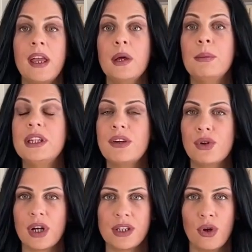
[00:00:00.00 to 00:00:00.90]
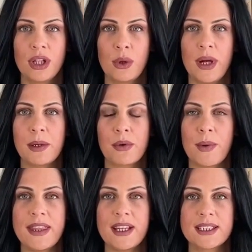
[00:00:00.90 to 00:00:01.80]
But if you are the only one
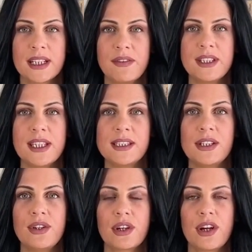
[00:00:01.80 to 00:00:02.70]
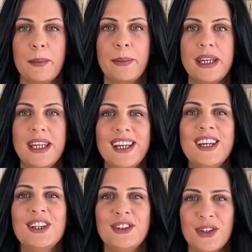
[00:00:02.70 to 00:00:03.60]
providing services in your company,
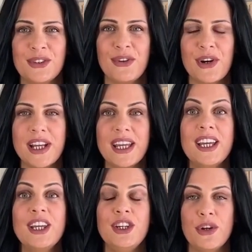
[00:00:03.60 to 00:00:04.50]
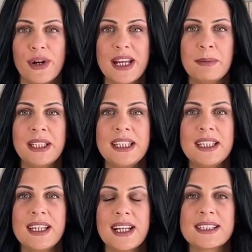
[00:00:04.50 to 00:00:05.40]
don't worry, your admin
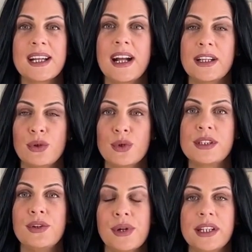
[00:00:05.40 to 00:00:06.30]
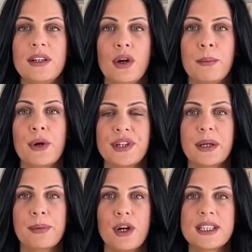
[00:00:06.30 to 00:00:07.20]
details are used during the
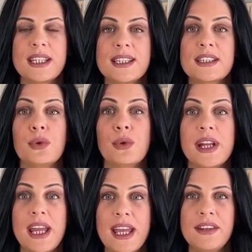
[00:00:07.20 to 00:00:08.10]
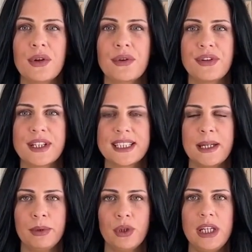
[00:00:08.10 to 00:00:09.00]
onboarding process to create your first
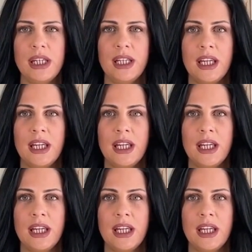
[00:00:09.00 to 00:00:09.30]
employee.